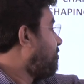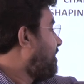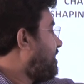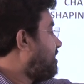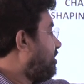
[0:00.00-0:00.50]

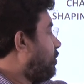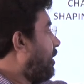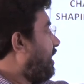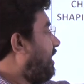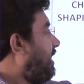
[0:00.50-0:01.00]
millions
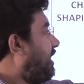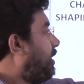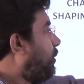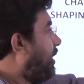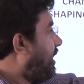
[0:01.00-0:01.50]
knowingly and
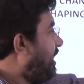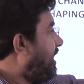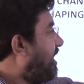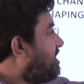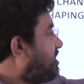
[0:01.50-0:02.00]
unknowingly.
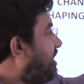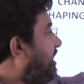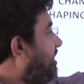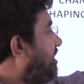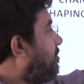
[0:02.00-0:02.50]

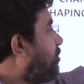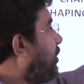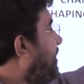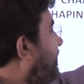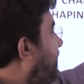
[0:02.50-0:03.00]
Largely the
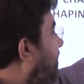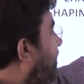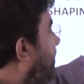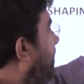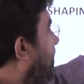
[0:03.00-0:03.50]
points
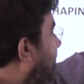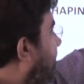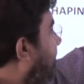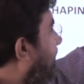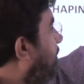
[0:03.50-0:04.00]
are
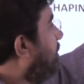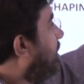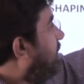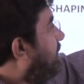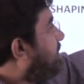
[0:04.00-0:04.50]
nearly same.
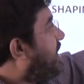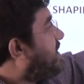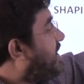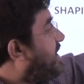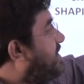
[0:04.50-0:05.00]

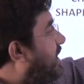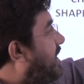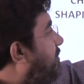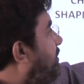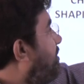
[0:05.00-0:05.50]
Changing is,
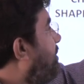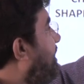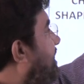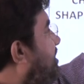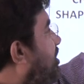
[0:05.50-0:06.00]
with
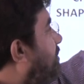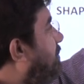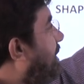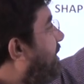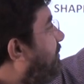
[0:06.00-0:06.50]
billions of
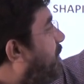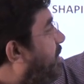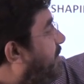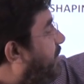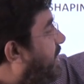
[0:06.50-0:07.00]
people
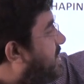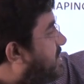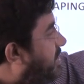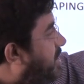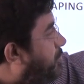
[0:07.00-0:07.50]
involved in various
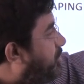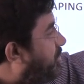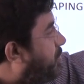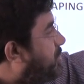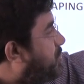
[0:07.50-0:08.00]
100
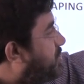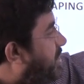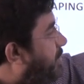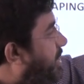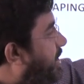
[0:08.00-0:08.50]
processes of the social
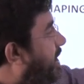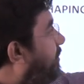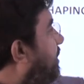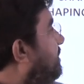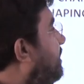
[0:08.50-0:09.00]
media
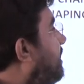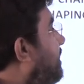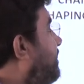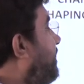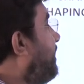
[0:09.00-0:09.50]
networks,
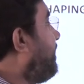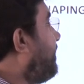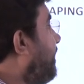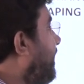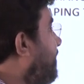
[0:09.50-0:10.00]
sharing
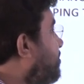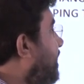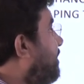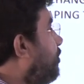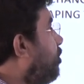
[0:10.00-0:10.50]
their
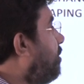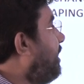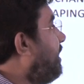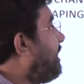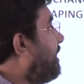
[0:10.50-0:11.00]
lifestyle
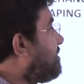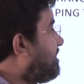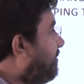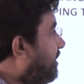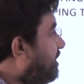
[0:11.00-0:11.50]
globally,
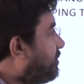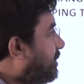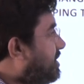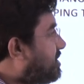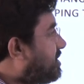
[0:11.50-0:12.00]
diverse events,
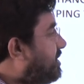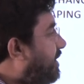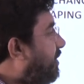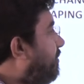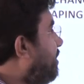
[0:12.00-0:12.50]
occasions and wave